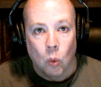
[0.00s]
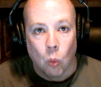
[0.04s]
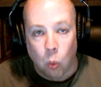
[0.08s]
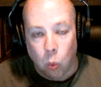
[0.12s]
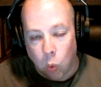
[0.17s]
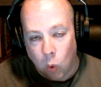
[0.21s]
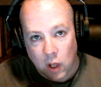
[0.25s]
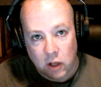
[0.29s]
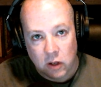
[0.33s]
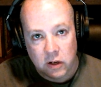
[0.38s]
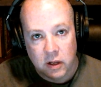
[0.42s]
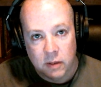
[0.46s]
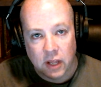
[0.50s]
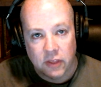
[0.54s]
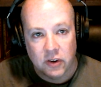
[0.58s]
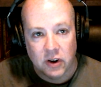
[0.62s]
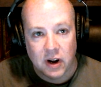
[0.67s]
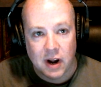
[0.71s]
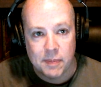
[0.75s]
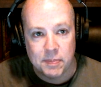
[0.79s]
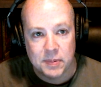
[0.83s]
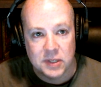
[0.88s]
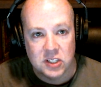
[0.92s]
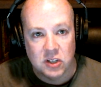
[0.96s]
Welcome to
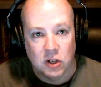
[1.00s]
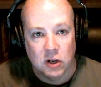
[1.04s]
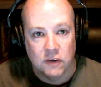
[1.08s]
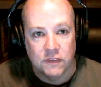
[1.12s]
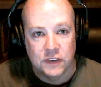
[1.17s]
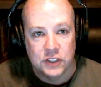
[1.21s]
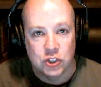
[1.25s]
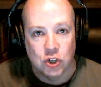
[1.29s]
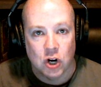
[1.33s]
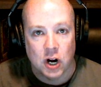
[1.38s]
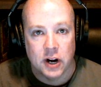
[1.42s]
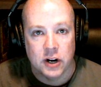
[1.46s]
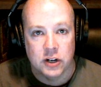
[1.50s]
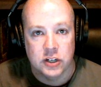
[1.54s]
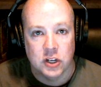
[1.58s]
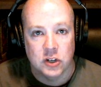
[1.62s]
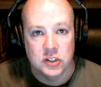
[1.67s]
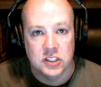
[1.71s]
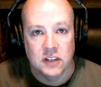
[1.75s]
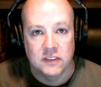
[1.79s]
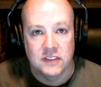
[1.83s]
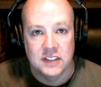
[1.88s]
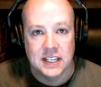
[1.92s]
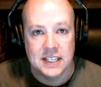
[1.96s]
another episode of A Drier
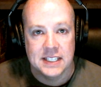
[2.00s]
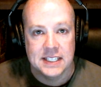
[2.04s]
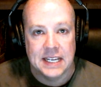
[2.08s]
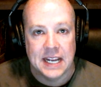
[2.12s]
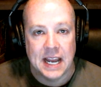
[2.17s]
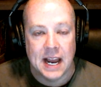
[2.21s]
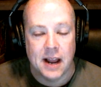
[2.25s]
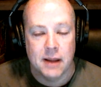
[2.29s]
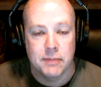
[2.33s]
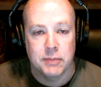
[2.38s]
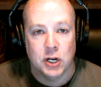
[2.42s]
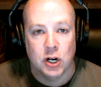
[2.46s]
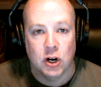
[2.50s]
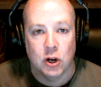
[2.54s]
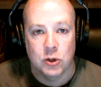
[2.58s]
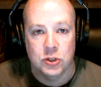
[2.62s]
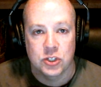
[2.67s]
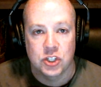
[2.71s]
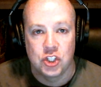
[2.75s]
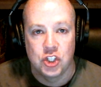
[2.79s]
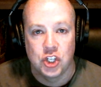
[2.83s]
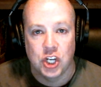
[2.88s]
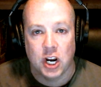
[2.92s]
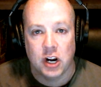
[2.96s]
Dose of Disney. I'm your
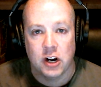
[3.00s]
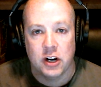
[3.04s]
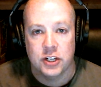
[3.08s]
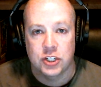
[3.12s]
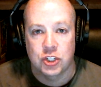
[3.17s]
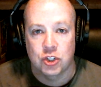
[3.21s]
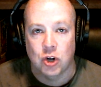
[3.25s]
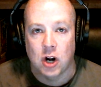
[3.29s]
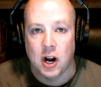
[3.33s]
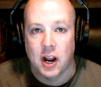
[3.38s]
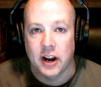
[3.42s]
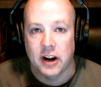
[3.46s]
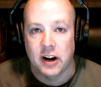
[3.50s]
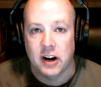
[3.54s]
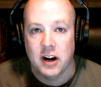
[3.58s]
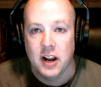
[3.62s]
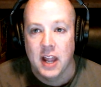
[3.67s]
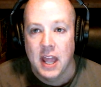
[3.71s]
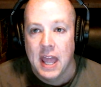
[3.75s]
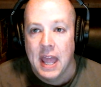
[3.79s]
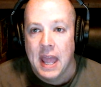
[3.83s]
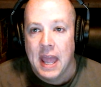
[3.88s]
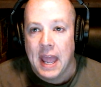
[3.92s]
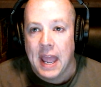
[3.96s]
host, Jared Drier,
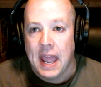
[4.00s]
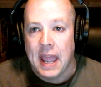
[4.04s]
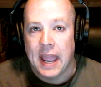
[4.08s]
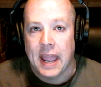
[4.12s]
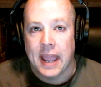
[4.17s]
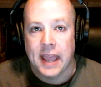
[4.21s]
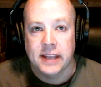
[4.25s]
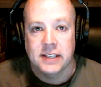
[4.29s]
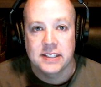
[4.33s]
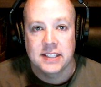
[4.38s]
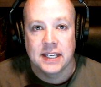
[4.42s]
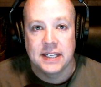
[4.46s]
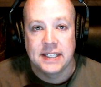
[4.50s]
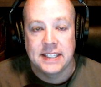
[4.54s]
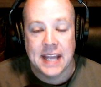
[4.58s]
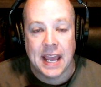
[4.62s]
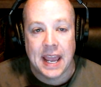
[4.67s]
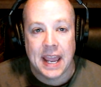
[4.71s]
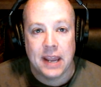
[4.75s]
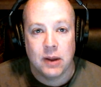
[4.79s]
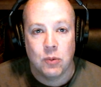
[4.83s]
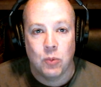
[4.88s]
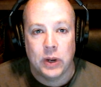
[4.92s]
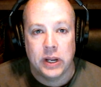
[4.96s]
and
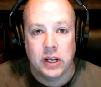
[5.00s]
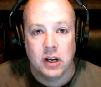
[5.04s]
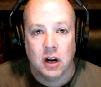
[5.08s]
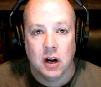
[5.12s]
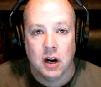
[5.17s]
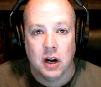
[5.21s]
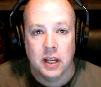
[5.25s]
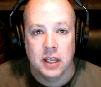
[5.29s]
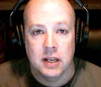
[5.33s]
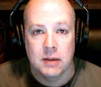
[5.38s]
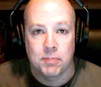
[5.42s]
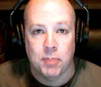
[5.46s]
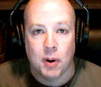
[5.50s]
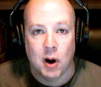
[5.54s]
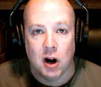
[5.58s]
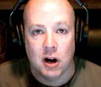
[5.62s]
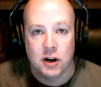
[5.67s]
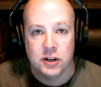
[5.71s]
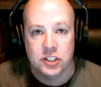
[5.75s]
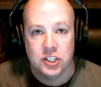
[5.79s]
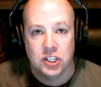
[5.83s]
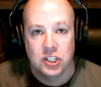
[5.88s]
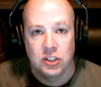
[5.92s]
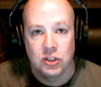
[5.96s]
today we are in
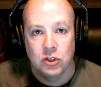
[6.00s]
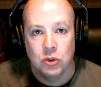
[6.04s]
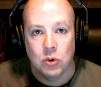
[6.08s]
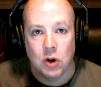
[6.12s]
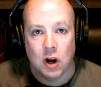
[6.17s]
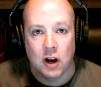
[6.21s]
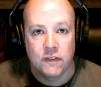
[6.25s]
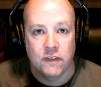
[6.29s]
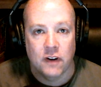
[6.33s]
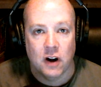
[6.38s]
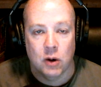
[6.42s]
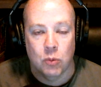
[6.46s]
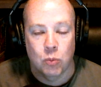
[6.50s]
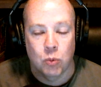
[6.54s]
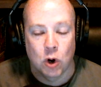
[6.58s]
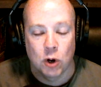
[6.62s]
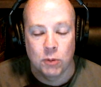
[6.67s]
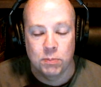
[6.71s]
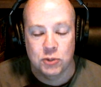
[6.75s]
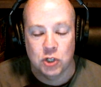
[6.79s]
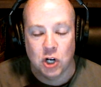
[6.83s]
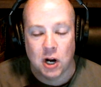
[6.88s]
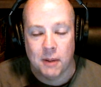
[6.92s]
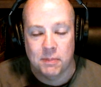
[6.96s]
part 2 of our
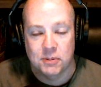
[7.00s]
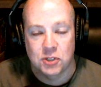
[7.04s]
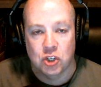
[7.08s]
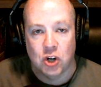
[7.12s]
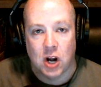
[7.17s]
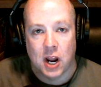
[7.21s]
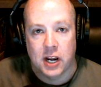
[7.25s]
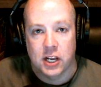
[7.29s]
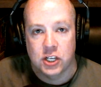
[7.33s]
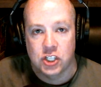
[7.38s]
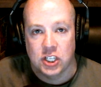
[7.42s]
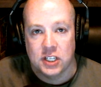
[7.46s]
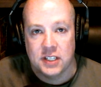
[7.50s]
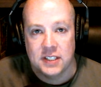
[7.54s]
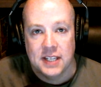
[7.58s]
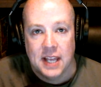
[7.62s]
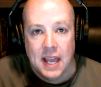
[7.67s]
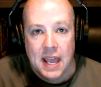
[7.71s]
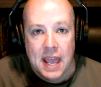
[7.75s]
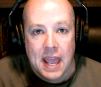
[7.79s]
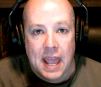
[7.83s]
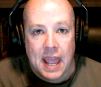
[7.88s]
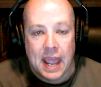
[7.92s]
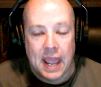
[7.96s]
rope drop strategies,
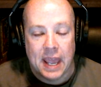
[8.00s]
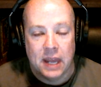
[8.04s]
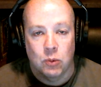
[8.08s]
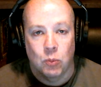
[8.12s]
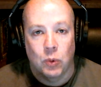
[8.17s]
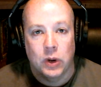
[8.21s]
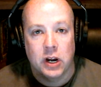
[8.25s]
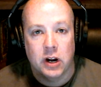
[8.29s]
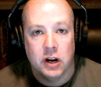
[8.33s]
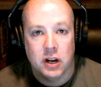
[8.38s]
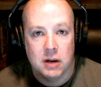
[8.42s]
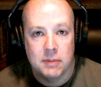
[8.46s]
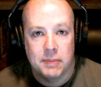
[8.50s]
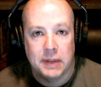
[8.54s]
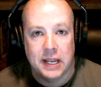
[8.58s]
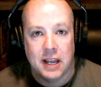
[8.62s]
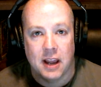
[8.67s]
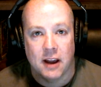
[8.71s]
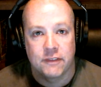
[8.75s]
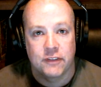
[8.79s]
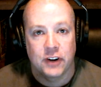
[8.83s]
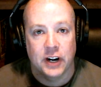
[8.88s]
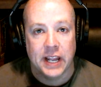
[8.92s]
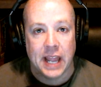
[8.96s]
and we are going to be
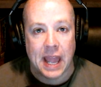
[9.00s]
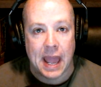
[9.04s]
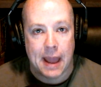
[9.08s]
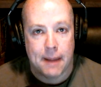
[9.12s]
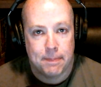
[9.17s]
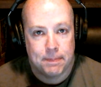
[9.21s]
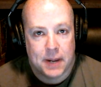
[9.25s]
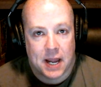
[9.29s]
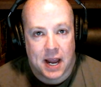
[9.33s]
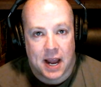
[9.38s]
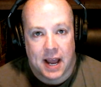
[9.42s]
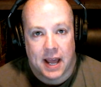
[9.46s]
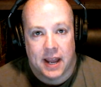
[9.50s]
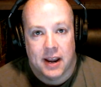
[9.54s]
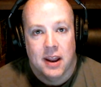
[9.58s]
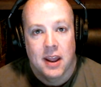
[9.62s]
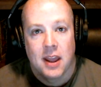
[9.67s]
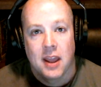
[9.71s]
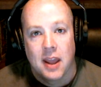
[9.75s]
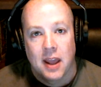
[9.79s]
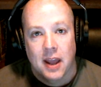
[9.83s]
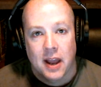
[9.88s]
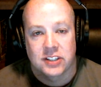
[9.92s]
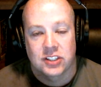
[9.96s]
covering EPCOT.
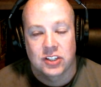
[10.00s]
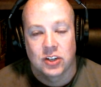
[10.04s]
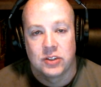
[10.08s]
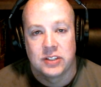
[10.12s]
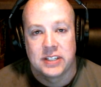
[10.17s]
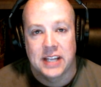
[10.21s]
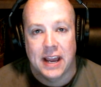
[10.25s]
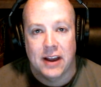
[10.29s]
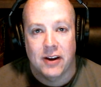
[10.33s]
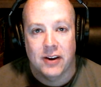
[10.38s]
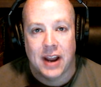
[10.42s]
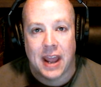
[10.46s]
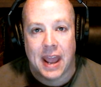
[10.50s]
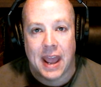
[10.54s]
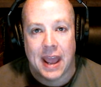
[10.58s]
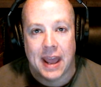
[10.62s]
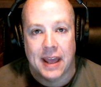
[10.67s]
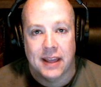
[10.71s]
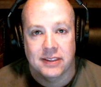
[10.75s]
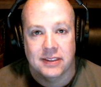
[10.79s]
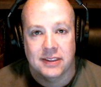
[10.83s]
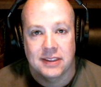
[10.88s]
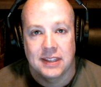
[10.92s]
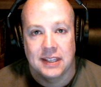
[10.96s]
So down
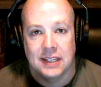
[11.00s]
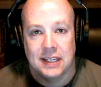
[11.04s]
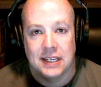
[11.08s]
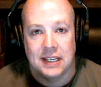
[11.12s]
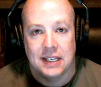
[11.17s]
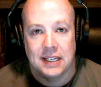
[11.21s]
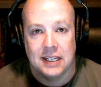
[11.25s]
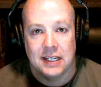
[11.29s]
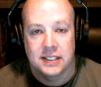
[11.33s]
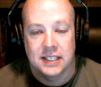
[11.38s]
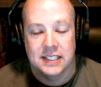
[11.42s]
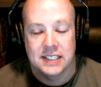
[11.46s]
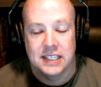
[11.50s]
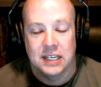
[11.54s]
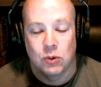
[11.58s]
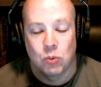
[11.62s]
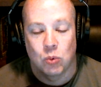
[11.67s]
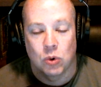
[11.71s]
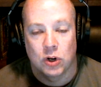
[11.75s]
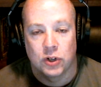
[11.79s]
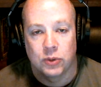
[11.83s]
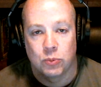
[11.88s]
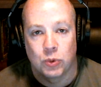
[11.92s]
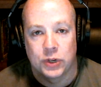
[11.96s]
at the Disney
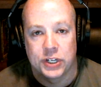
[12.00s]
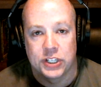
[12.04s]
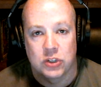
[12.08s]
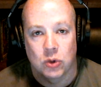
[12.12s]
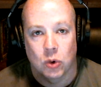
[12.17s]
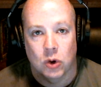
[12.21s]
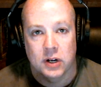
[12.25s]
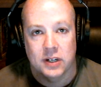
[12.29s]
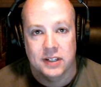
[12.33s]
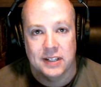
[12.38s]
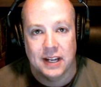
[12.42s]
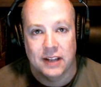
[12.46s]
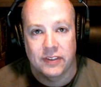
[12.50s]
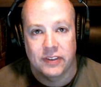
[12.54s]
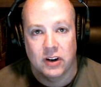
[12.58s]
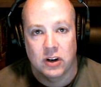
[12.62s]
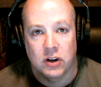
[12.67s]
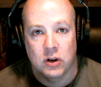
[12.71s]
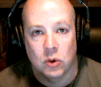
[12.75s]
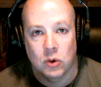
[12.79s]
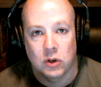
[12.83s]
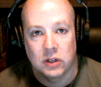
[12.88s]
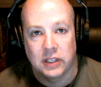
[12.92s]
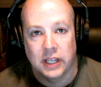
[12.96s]
World Resort down
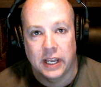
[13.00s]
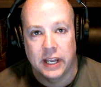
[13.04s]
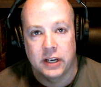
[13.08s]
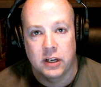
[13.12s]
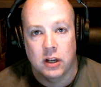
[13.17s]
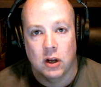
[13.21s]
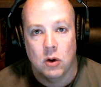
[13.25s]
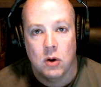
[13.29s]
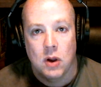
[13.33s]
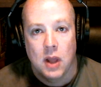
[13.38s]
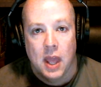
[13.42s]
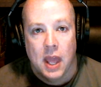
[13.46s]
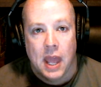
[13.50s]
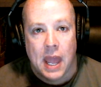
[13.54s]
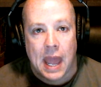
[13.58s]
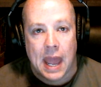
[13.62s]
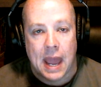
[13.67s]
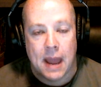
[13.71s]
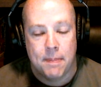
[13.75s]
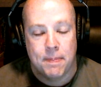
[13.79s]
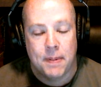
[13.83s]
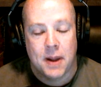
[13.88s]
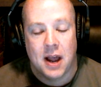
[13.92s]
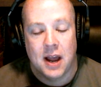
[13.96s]
there in Orlando,
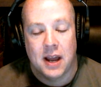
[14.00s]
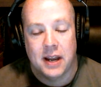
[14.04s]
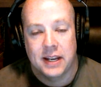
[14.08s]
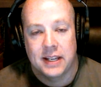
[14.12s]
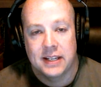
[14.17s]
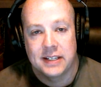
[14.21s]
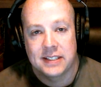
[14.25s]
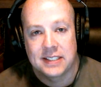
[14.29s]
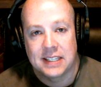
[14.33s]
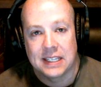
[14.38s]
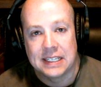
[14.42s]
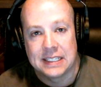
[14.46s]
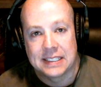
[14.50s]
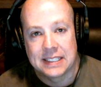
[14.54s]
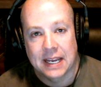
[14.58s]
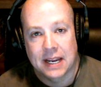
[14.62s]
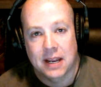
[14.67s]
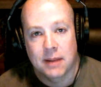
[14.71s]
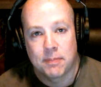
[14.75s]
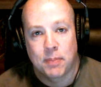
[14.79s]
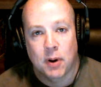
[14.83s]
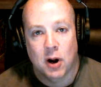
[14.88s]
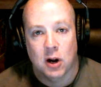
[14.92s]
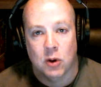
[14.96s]
EPCOT is the
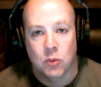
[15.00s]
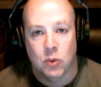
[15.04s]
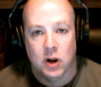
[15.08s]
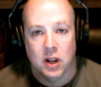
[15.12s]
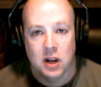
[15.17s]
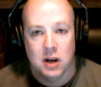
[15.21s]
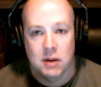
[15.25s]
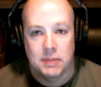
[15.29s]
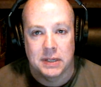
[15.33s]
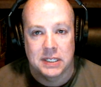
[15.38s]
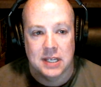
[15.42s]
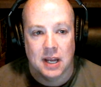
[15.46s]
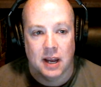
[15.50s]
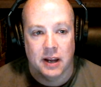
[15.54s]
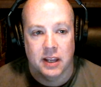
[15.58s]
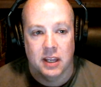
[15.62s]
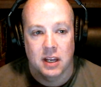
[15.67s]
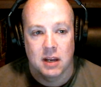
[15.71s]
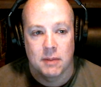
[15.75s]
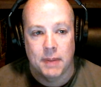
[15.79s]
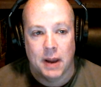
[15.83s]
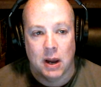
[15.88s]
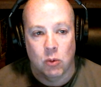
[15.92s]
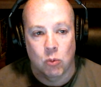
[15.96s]
second park we're going to be
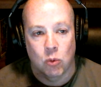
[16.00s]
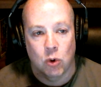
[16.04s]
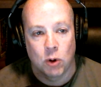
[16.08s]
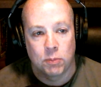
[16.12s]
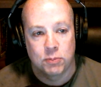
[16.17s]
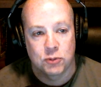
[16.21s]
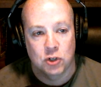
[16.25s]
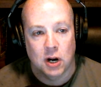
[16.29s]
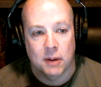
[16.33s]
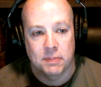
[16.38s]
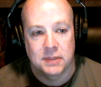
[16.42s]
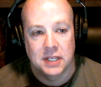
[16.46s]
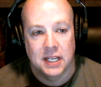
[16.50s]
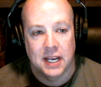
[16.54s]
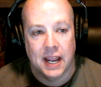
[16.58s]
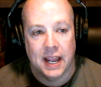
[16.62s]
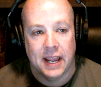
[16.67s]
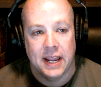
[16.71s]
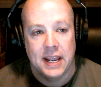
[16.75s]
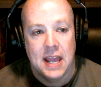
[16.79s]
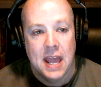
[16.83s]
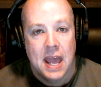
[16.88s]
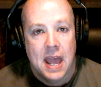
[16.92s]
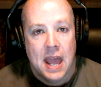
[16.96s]
talking about rope drop
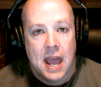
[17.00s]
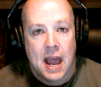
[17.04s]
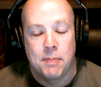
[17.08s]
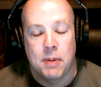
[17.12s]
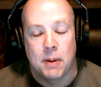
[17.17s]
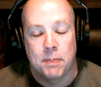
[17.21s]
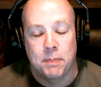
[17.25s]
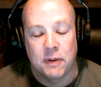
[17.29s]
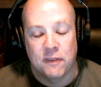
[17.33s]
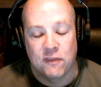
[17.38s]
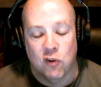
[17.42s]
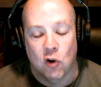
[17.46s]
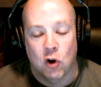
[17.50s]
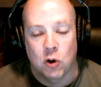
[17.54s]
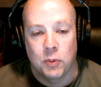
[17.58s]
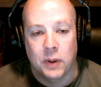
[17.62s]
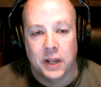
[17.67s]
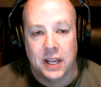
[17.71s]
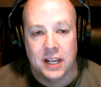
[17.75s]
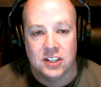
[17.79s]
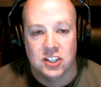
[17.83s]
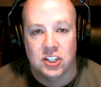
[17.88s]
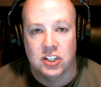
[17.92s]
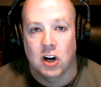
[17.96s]
today. But before
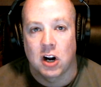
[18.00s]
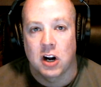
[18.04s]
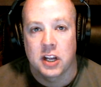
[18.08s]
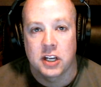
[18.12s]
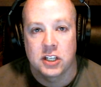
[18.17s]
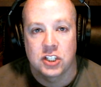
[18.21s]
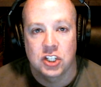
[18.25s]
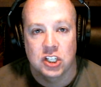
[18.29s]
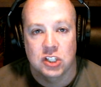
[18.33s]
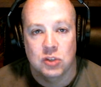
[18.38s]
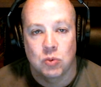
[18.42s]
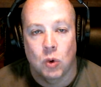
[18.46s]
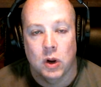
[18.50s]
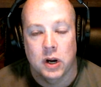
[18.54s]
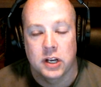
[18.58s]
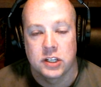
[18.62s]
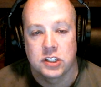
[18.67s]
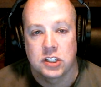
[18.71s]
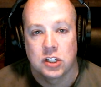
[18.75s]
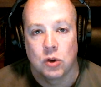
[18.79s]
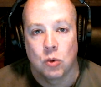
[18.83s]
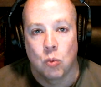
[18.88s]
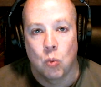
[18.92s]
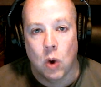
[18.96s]
we get started, just wanted
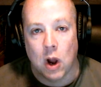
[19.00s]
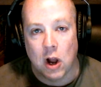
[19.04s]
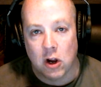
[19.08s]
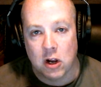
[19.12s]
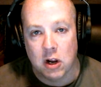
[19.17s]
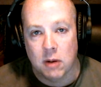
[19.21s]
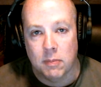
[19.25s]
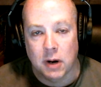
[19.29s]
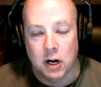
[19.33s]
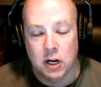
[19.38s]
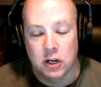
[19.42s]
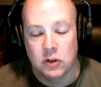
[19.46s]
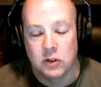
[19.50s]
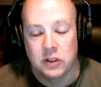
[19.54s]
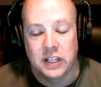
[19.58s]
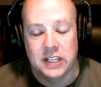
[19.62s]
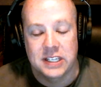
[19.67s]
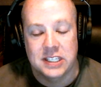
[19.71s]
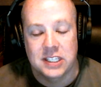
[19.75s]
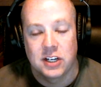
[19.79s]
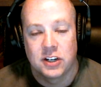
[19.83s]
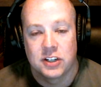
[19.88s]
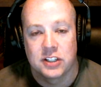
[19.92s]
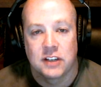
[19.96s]
to welcome our new
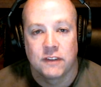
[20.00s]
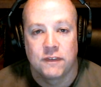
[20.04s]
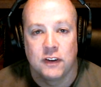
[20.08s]
listeners.